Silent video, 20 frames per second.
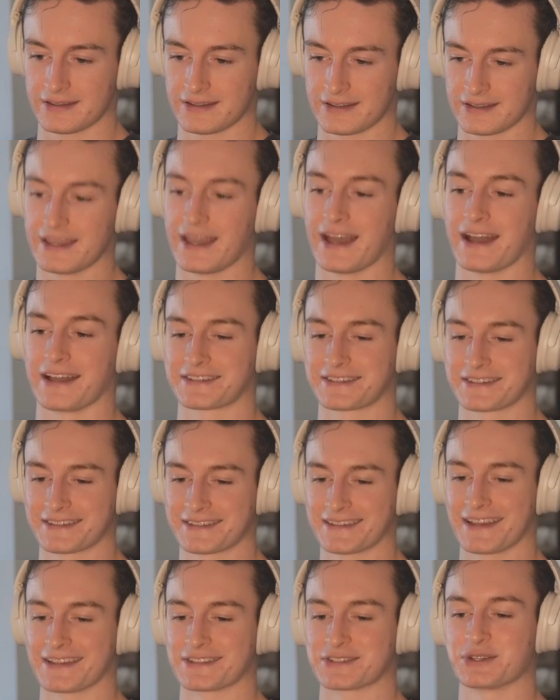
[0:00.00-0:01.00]
Yes.
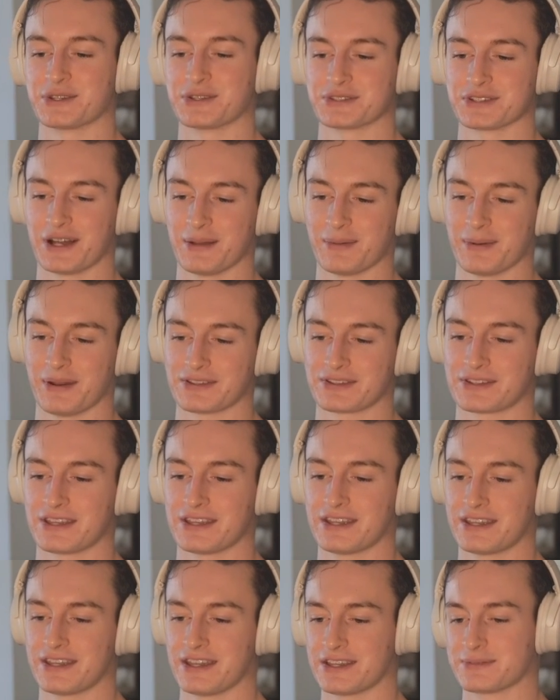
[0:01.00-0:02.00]
Okay. Yeah, so he's okay. all about
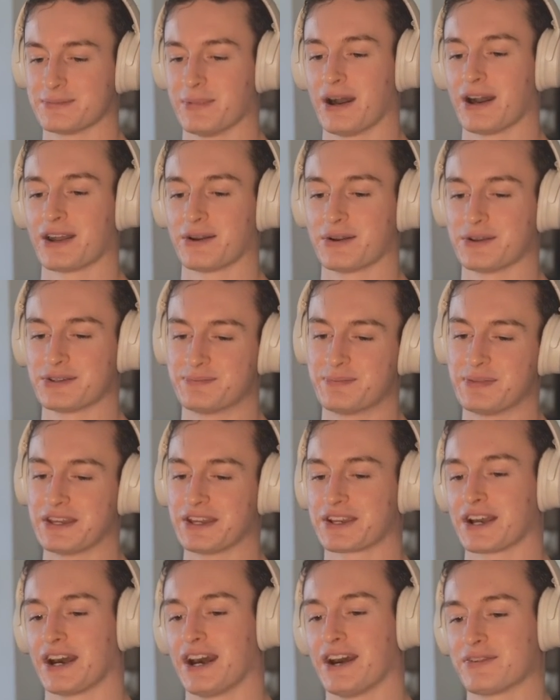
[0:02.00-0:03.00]
he, his motto is be
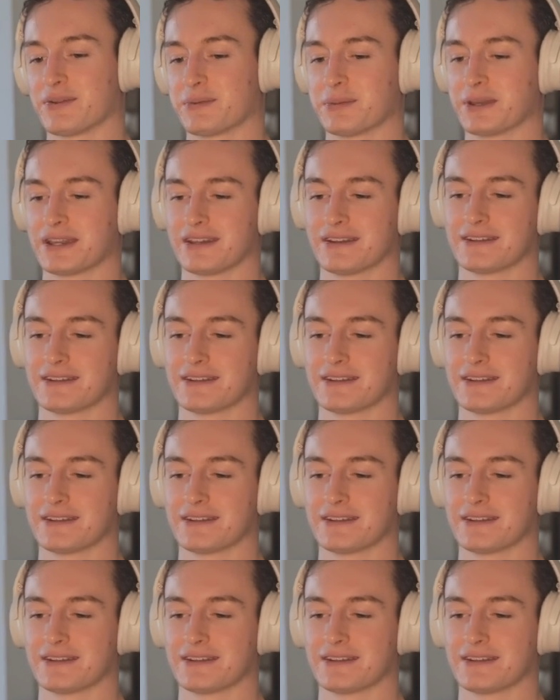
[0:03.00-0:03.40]
a coffee bean.